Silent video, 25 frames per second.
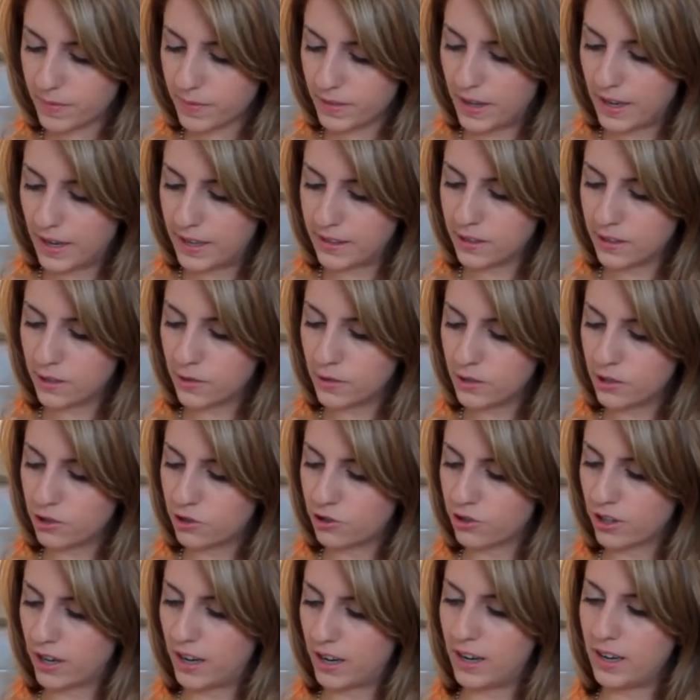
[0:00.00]
I took one
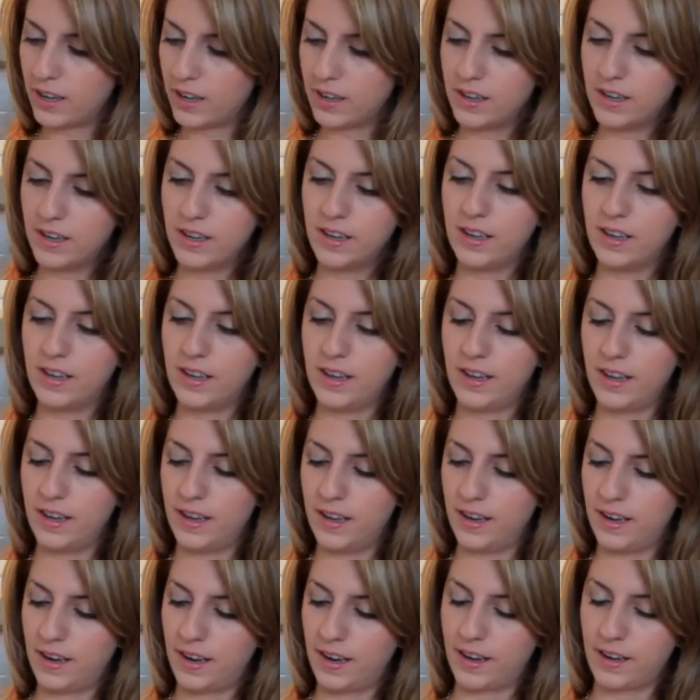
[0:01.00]
straw
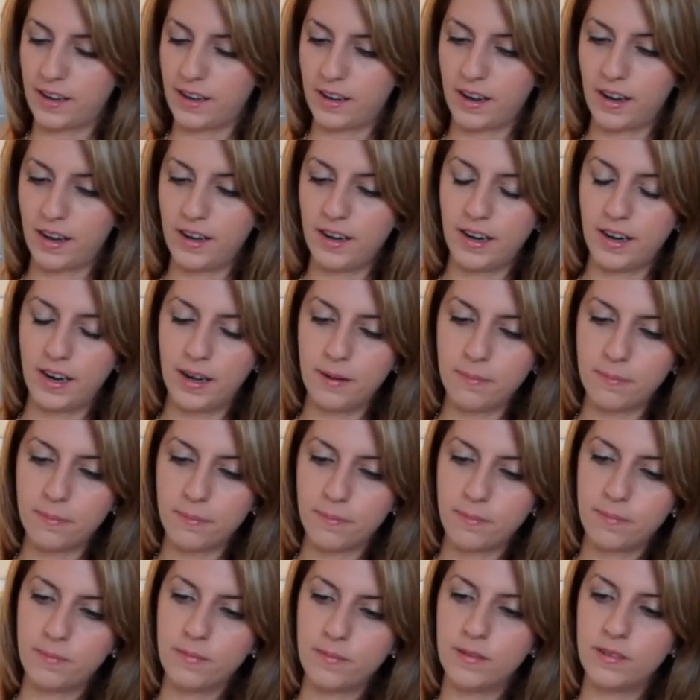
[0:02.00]
and I cut it up,
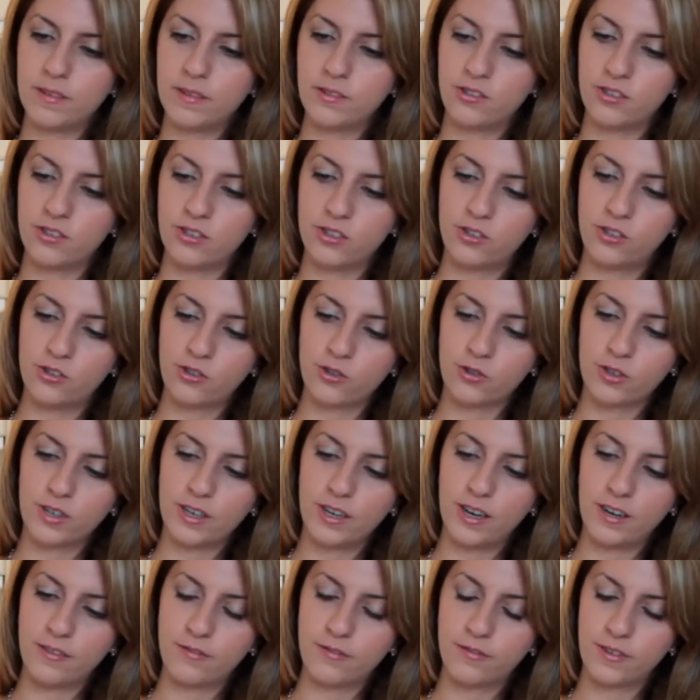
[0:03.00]
just short
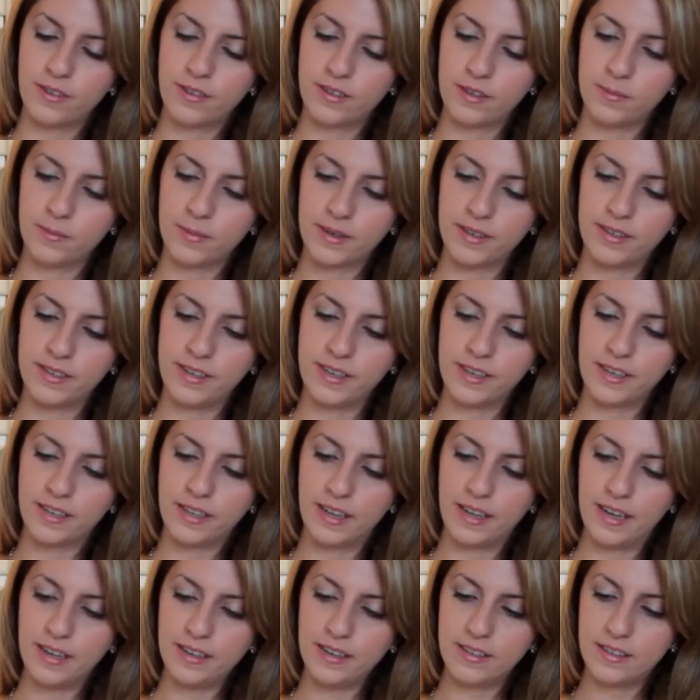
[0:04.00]
enough for this martini
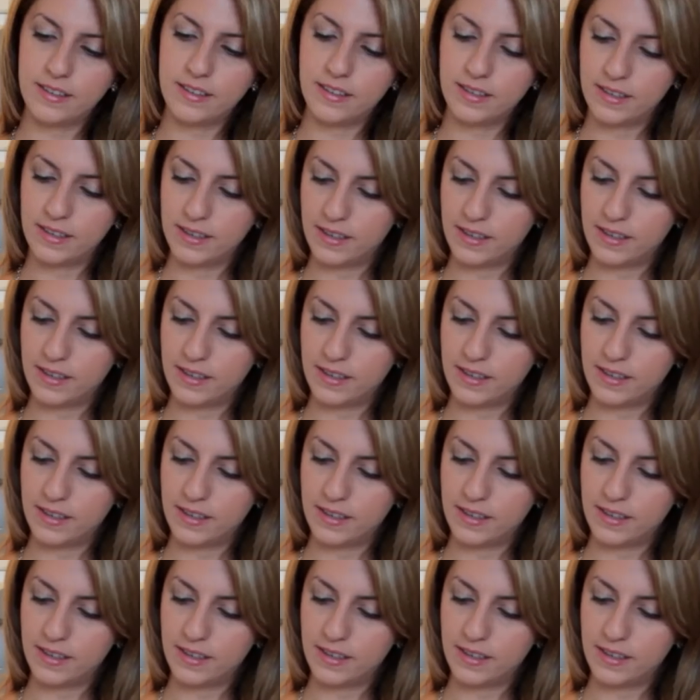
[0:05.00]
glass.